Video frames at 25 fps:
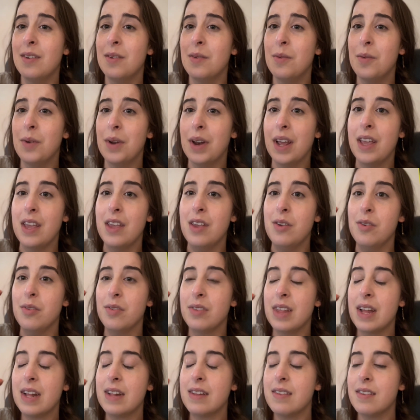when I use
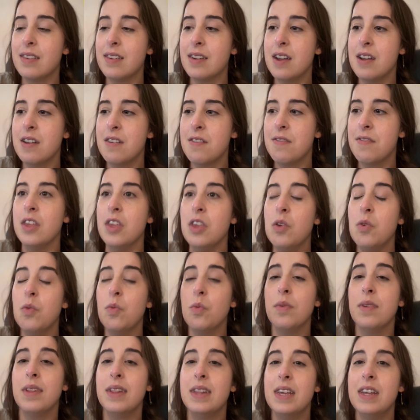that stuff. You
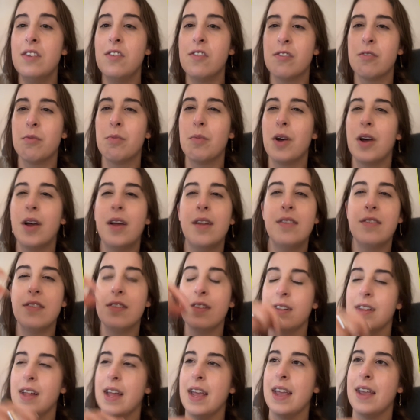really just want
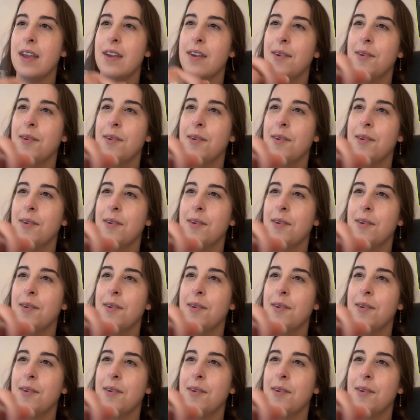to